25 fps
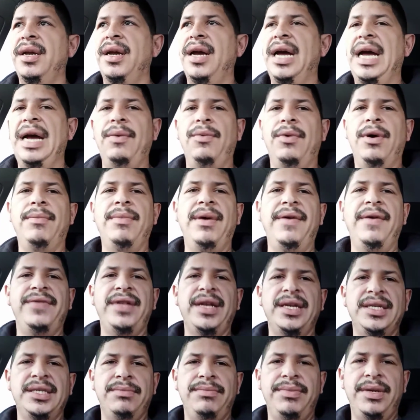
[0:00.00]
I want my
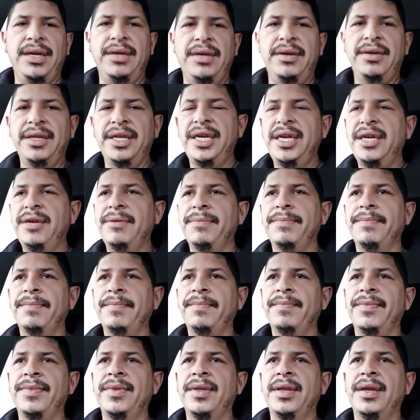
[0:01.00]
flexibility.
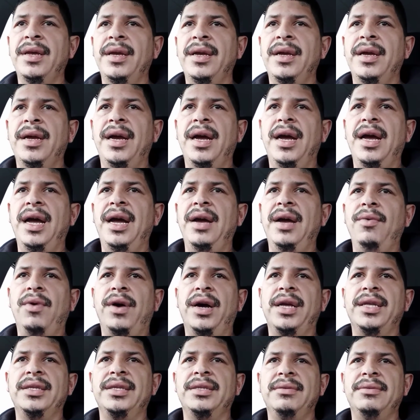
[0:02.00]
I
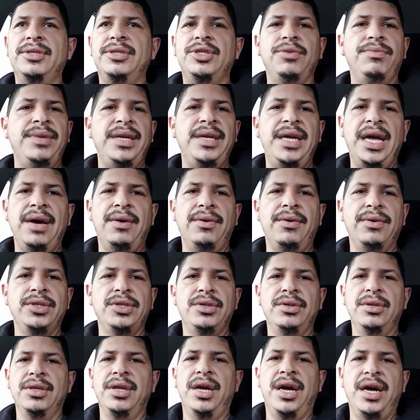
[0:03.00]
want to be able
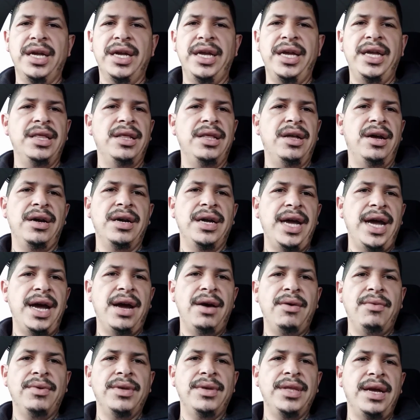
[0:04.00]
to log in, log
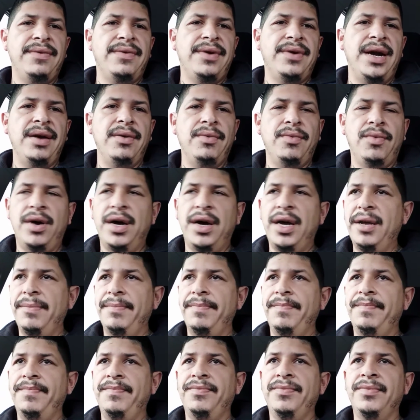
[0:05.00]
out whenever I want,
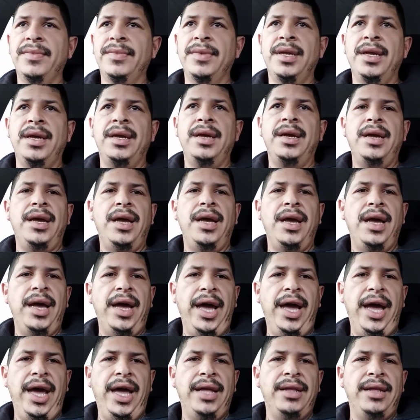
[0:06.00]

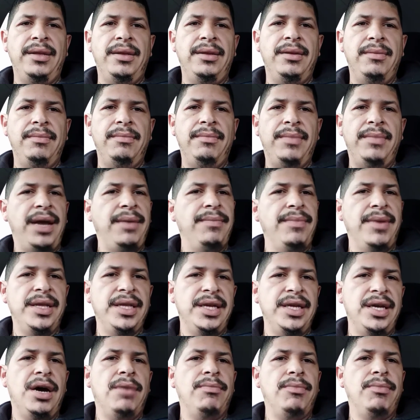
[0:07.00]
and make money
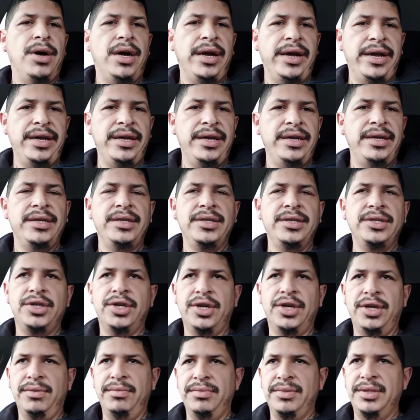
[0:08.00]
on my
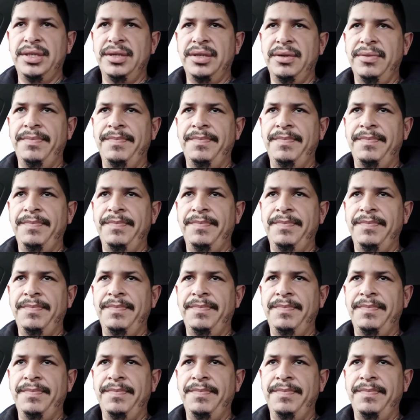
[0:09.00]
terms.